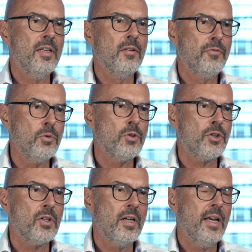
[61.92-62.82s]
in the
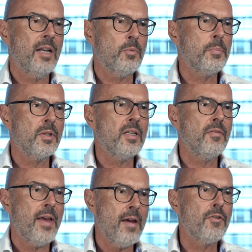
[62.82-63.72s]
future, and we
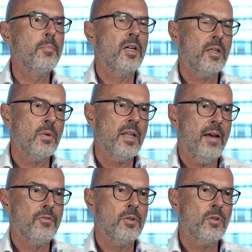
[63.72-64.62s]
believe everybody will
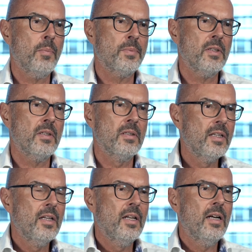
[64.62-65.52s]
have to adopt it.
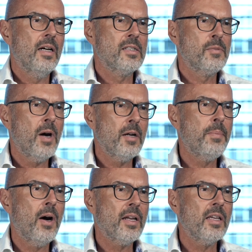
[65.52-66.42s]
Uh,
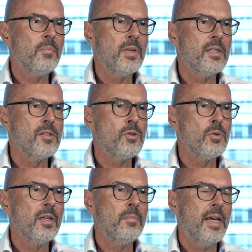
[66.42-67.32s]
smart parking means you
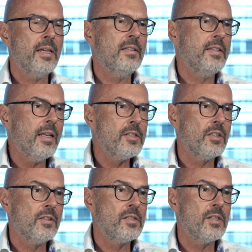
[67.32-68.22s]
can make
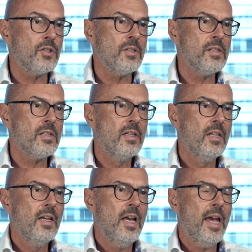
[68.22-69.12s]
intelligent decisions
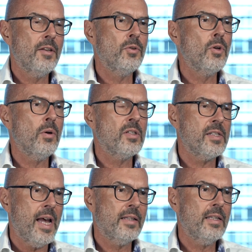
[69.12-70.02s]
and you know
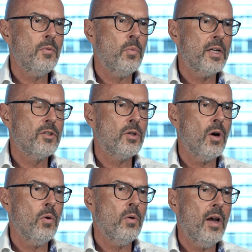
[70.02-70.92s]
exactly where to
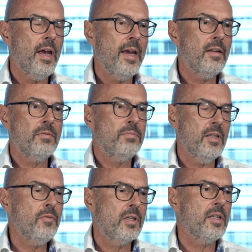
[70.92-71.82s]
go and
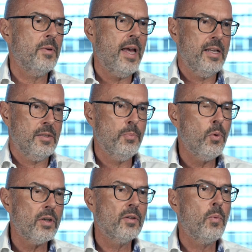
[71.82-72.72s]
evenly as
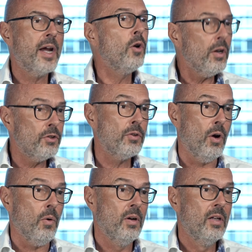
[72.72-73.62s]
important, where not to
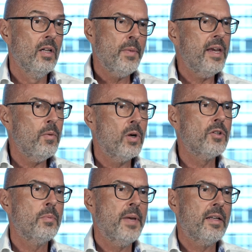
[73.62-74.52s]
go. You may
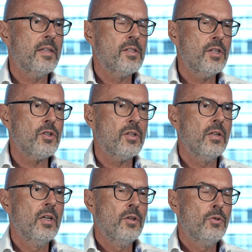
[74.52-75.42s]
want to make a decision
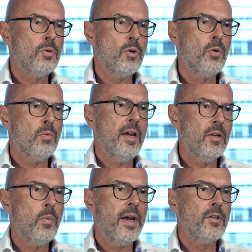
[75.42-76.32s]
to go right
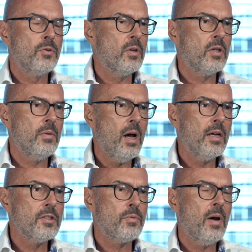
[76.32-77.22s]
away to a
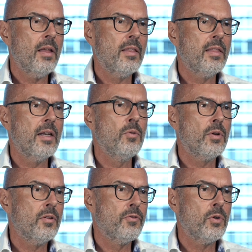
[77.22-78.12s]
garage rather than
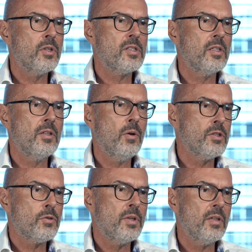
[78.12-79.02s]
looking first in the
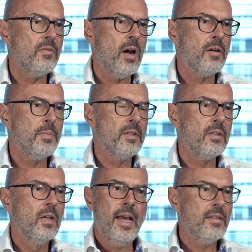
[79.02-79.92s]
on-street environment.
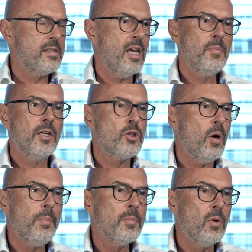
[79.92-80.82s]
And the same at a
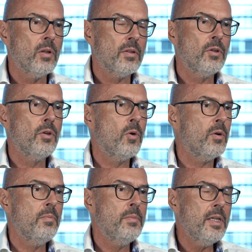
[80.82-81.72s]
shopping mall. You know
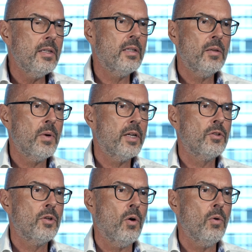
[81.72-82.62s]
immediately where
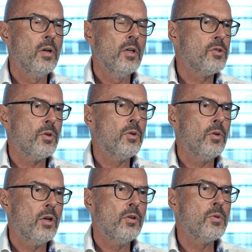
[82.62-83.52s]
to go, so you're
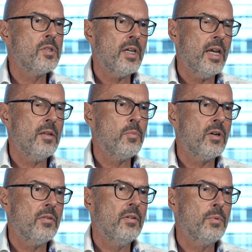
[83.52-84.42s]
not losing any
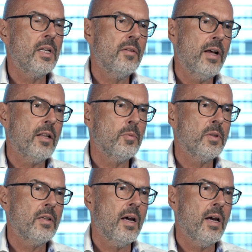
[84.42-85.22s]
more really valuable